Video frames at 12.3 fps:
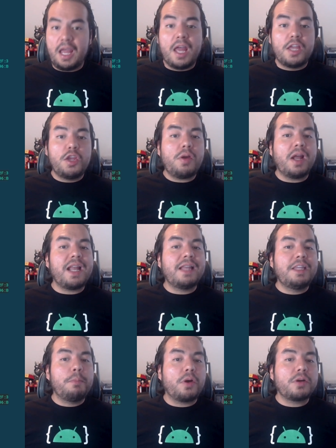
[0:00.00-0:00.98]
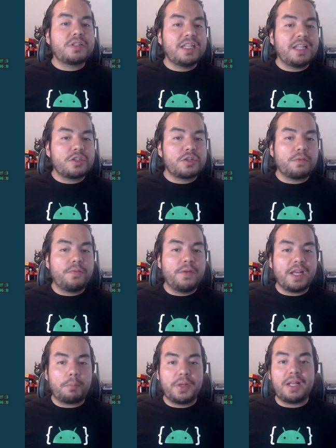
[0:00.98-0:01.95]
You can add the box signature
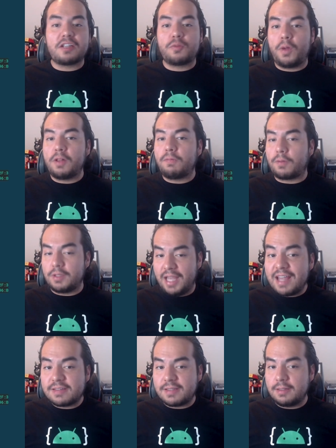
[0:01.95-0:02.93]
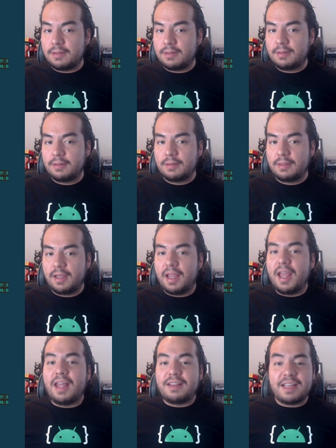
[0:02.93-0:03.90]
fingerprint as well for testing.
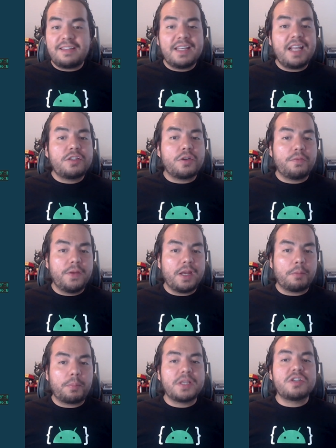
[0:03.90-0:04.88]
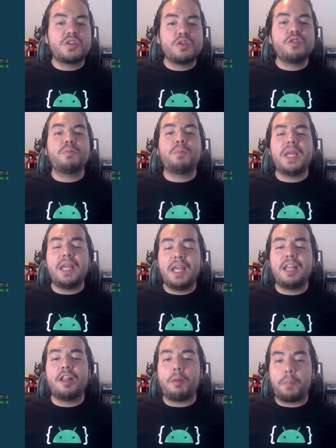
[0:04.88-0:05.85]
The signature fingerprint should be
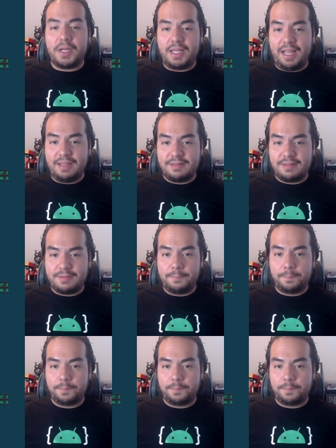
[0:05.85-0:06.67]
in uppercase.